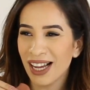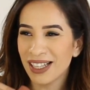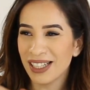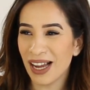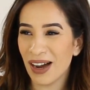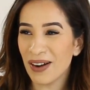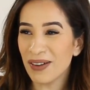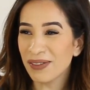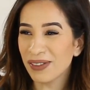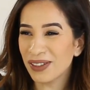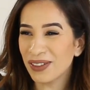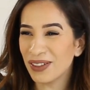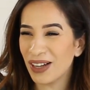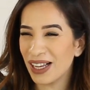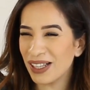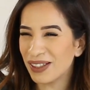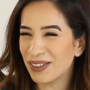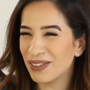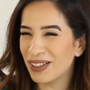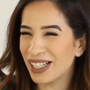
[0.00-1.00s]
Now I'm
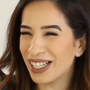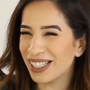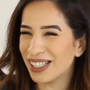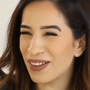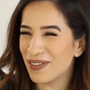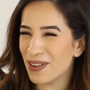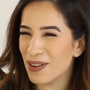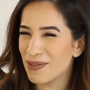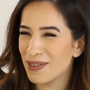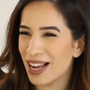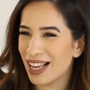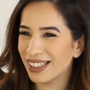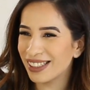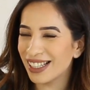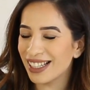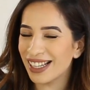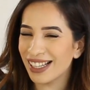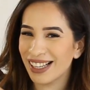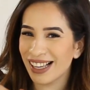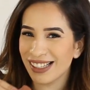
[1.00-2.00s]
stressed because if I'm not
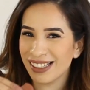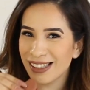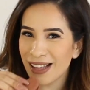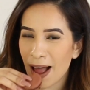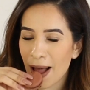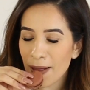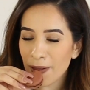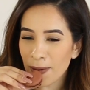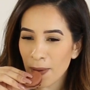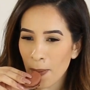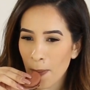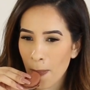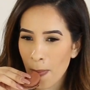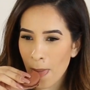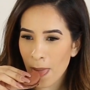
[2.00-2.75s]
gonna guess that.